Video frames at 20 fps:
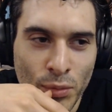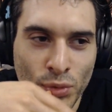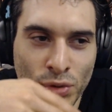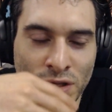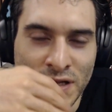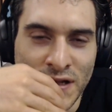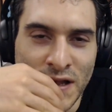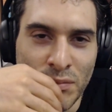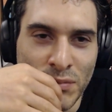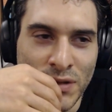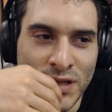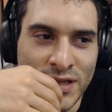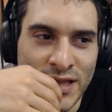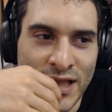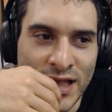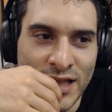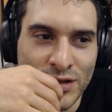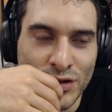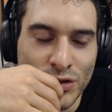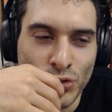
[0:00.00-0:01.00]
wouldn't that mean
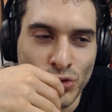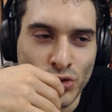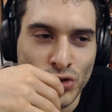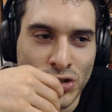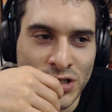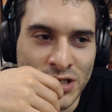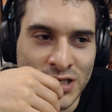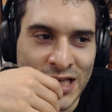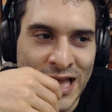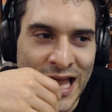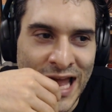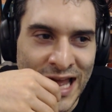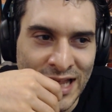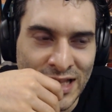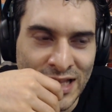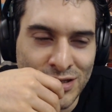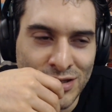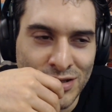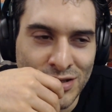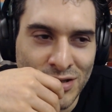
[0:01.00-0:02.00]
that you
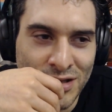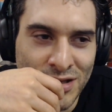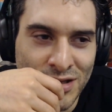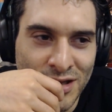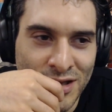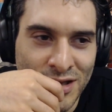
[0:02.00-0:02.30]
can't